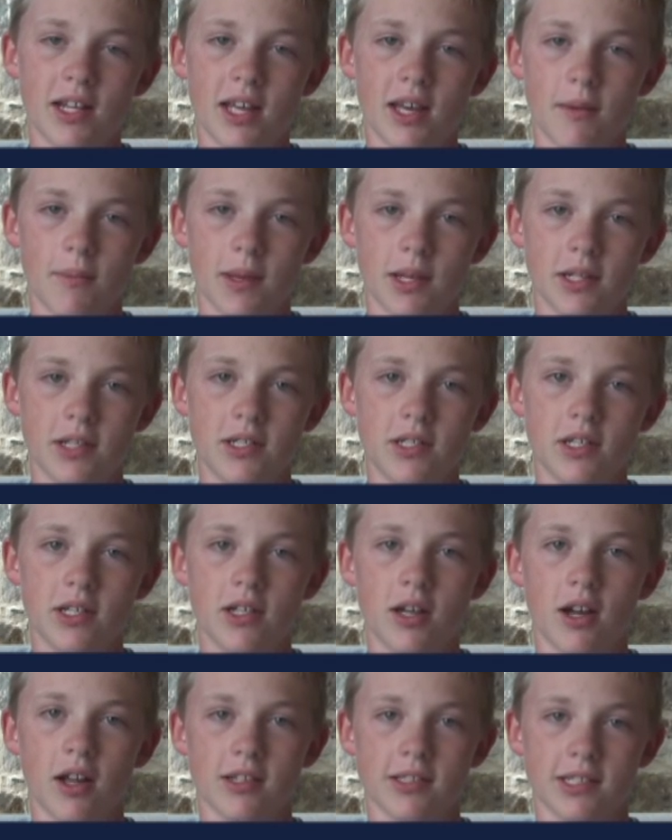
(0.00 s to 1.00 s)
damage to
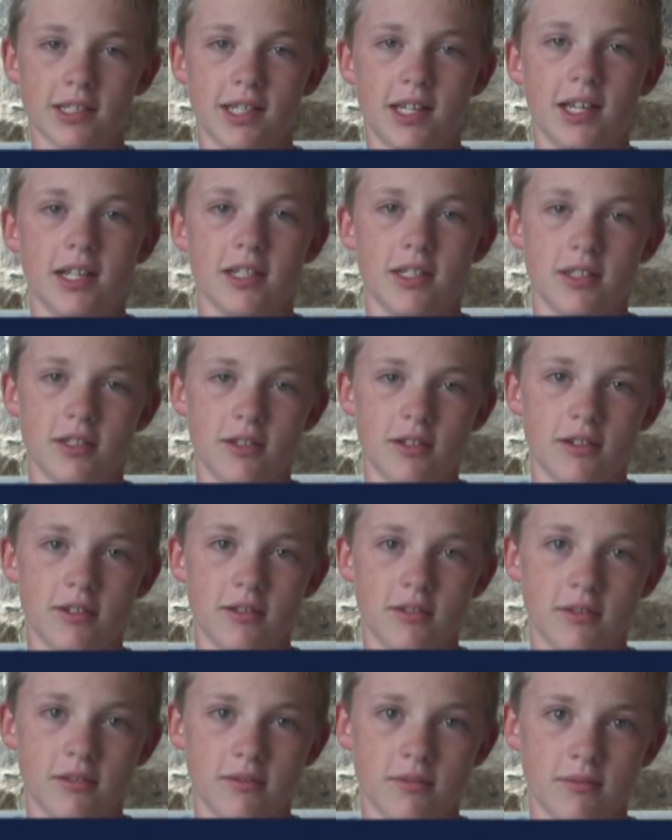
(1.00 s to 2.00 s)
cause a cancer.
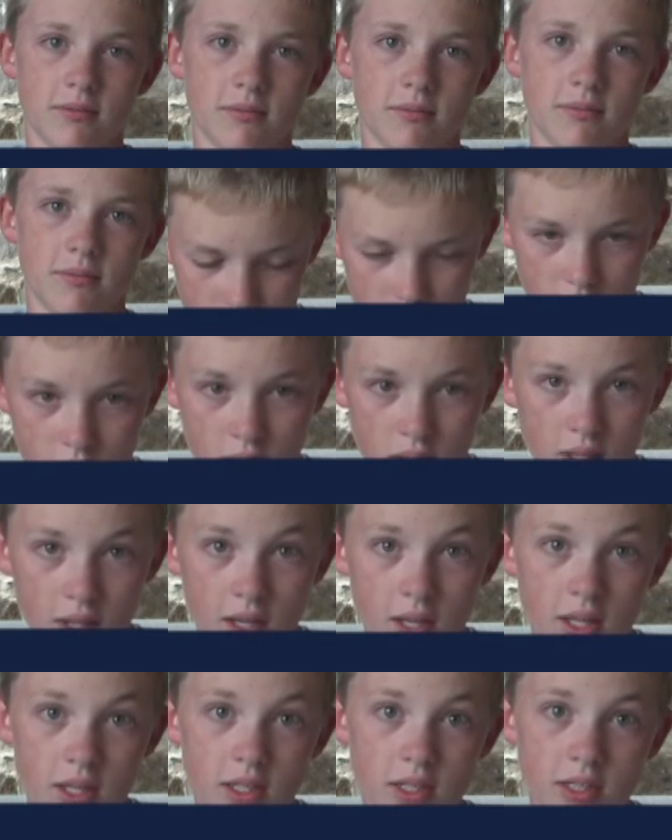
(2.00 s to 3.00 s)

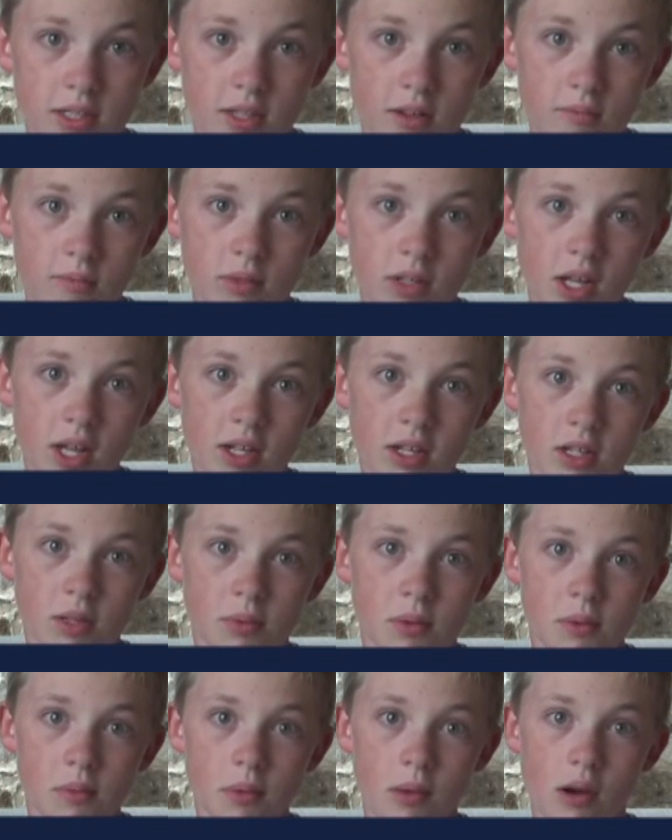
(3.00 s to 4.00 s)

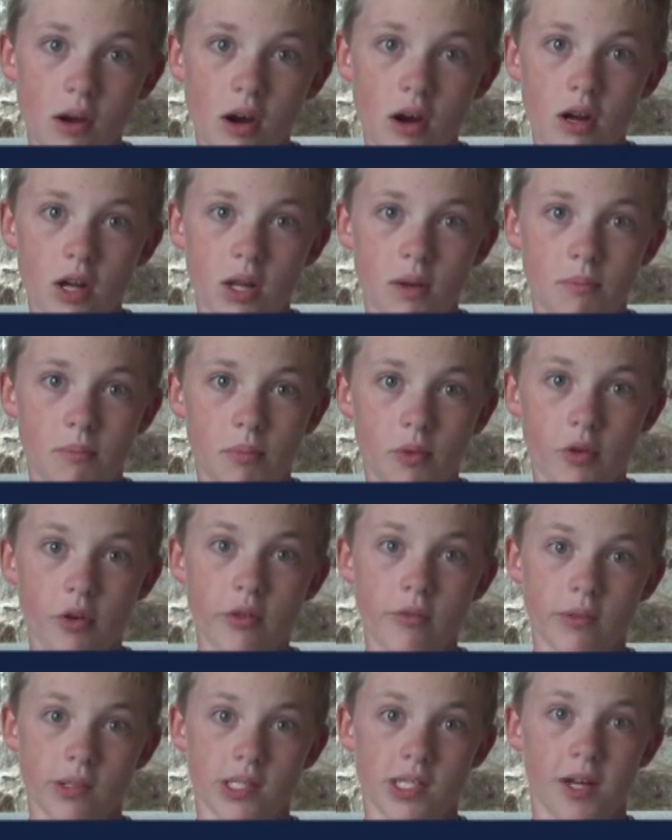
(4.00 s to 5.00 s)
Sometimes people are already
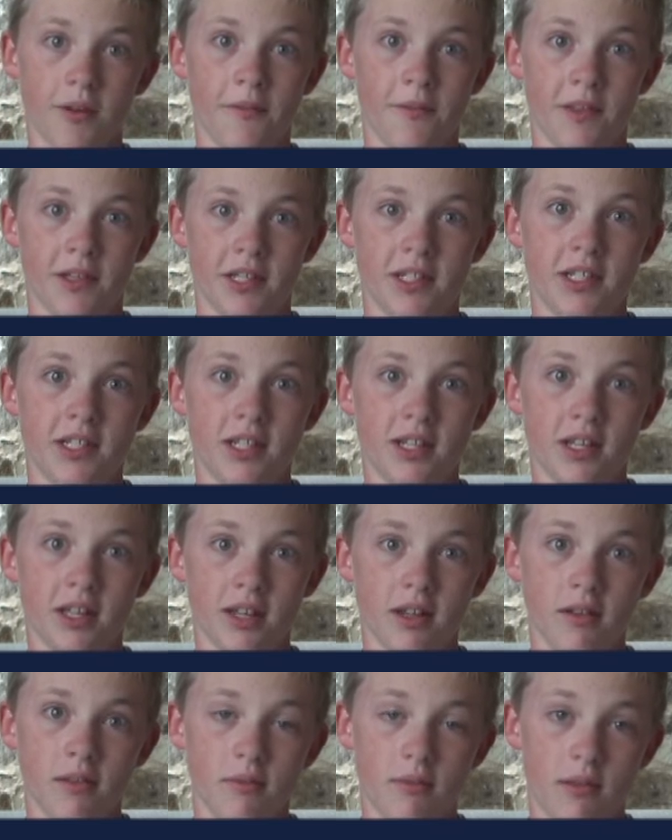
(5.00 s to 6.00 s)
born with some of this
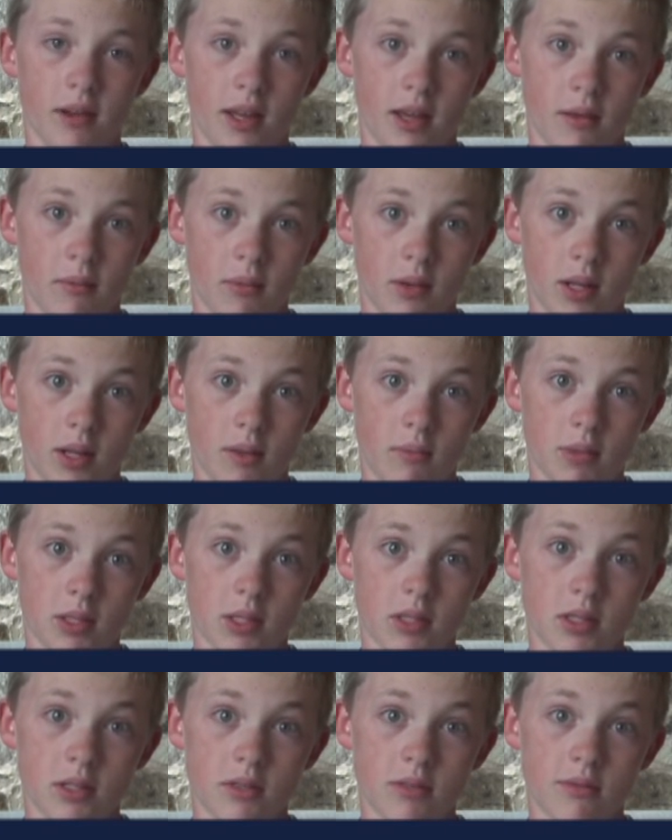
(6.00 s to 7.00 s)
DNA
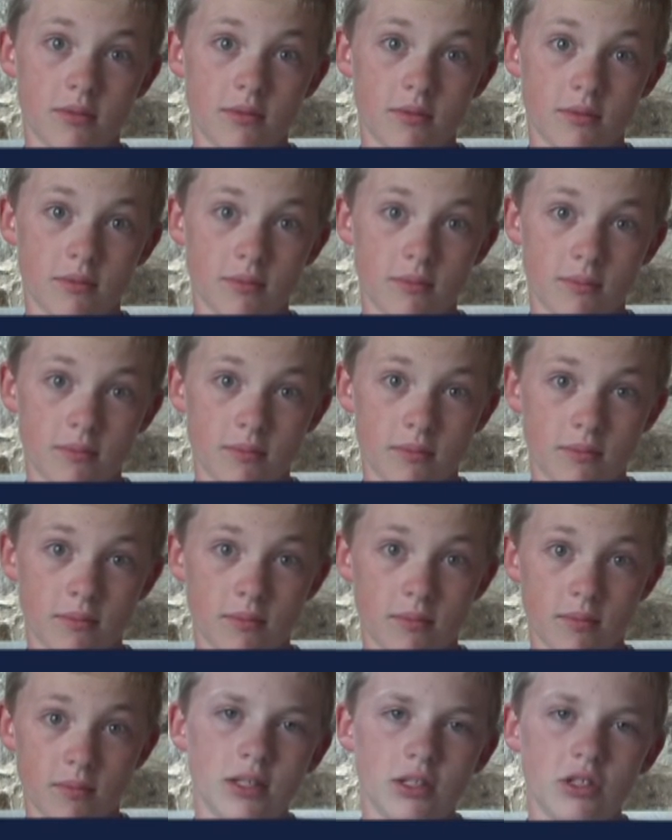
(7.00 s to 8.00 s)
damage.
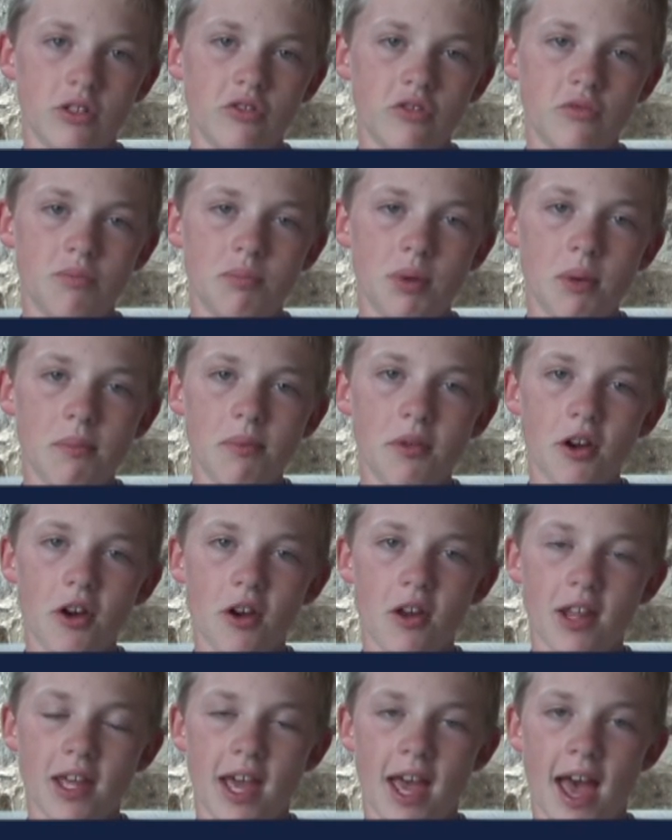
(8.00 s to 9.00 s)
So if people
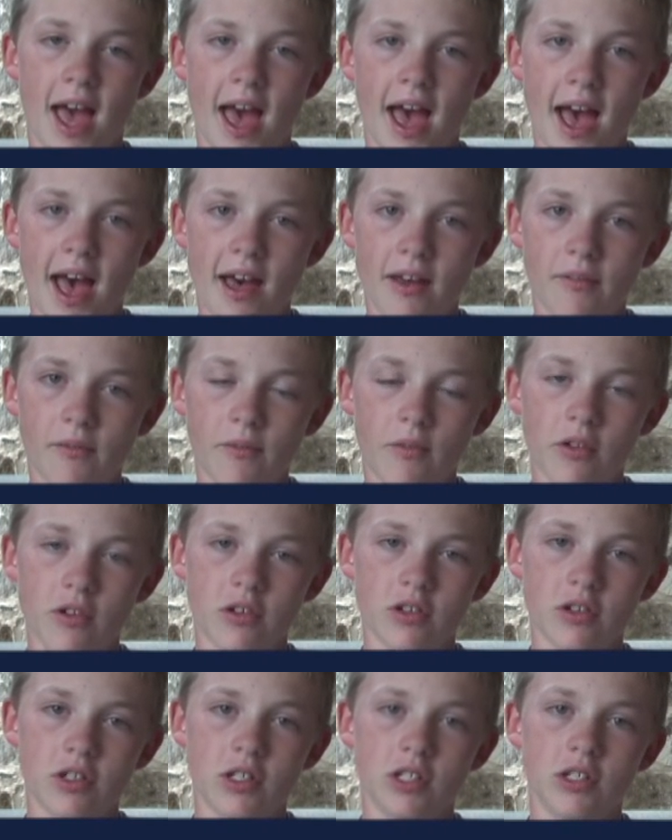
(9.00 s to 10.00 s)
already have
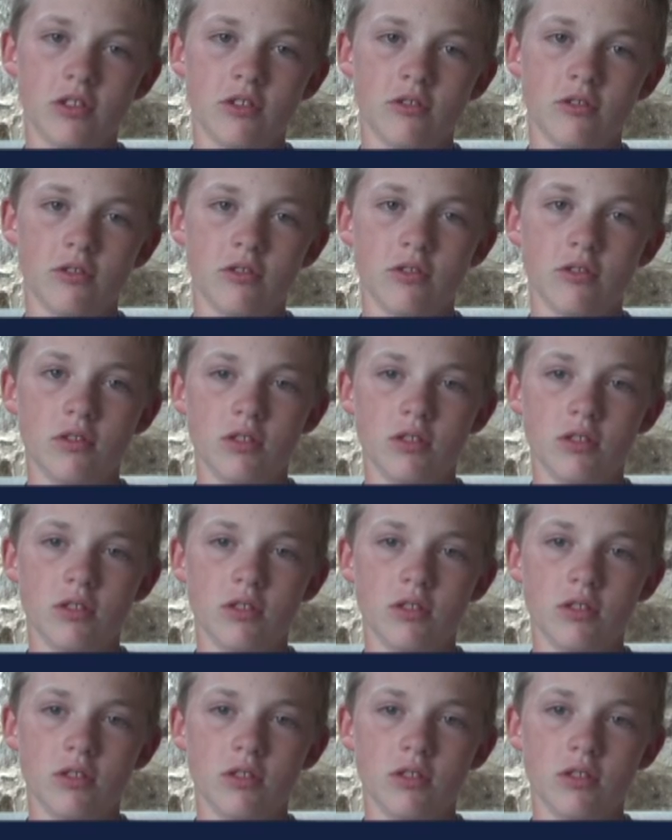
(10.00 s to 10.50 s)
1 or 2